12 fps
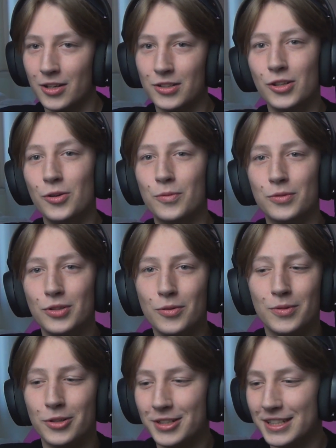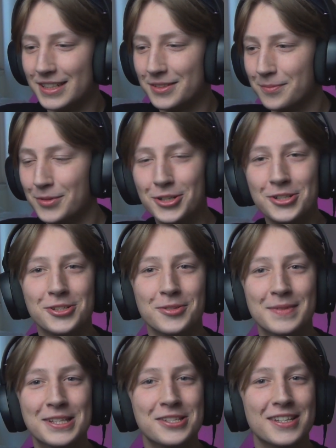No, don't worry. Boruto
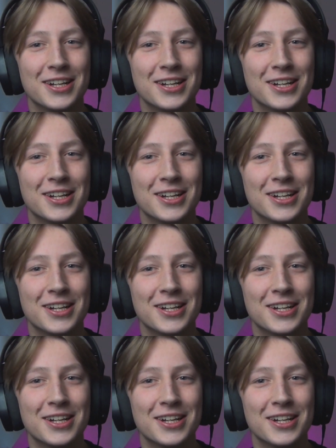and Mitsuki